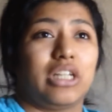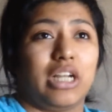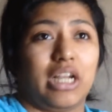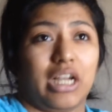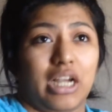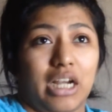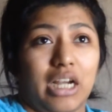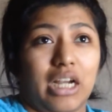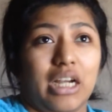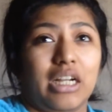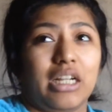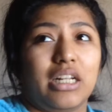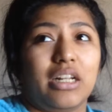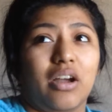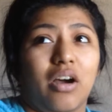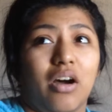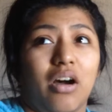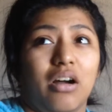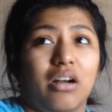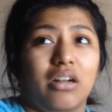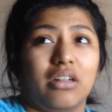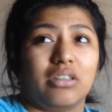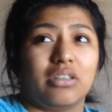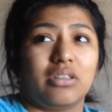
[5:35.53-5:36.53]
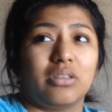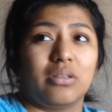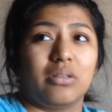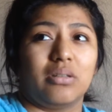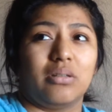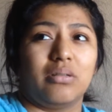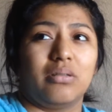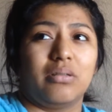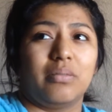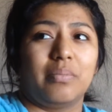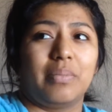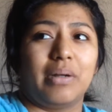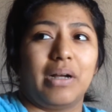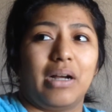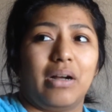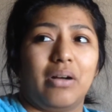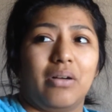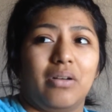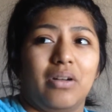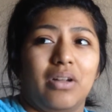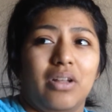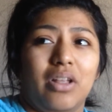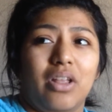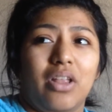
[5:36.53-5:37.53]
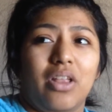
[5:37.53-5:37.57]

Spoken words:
good also about,